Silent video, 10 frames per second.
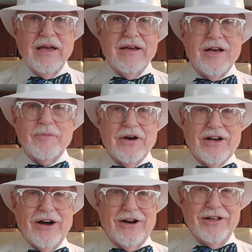about
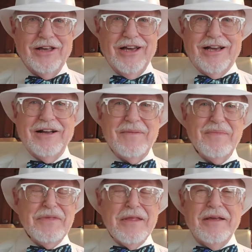garlic.
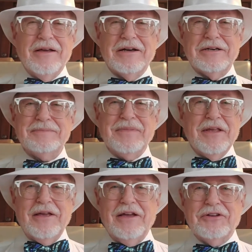
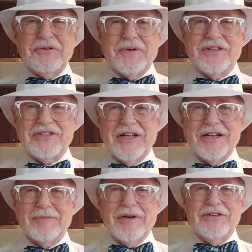You can watch that
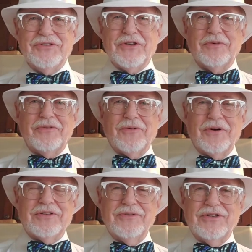on my YouTube if you
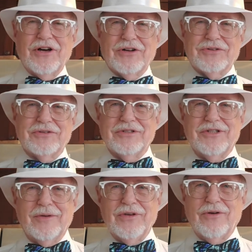want to, Donald
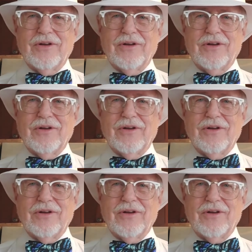W.